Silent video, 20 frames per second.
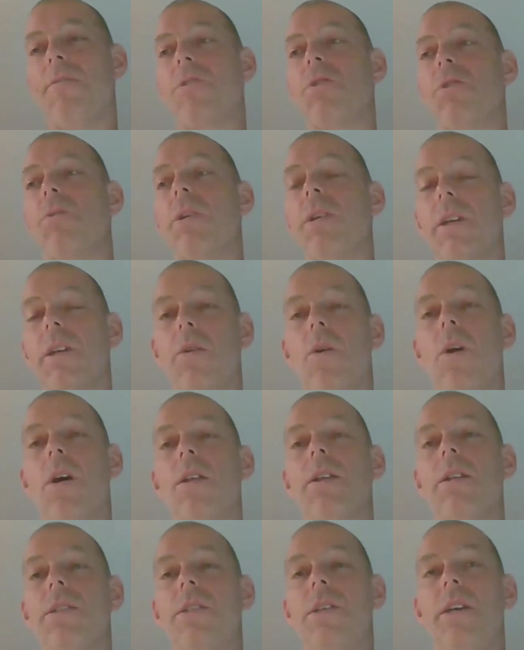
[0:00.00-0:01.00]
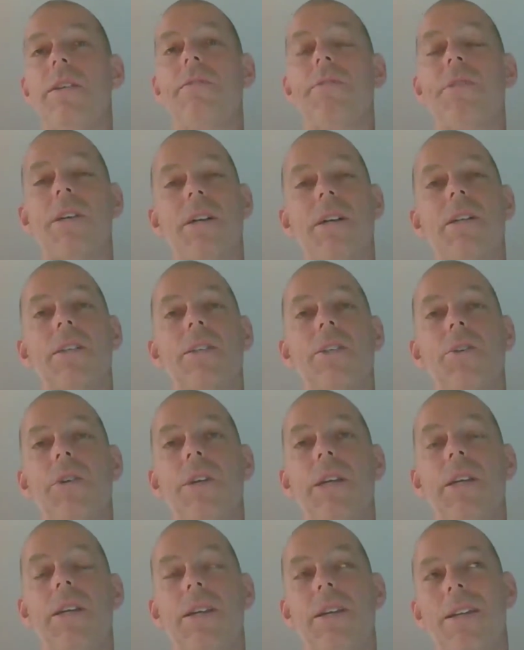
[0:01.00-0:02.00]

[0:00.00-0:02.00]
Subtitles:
It's really qualitative, concrete,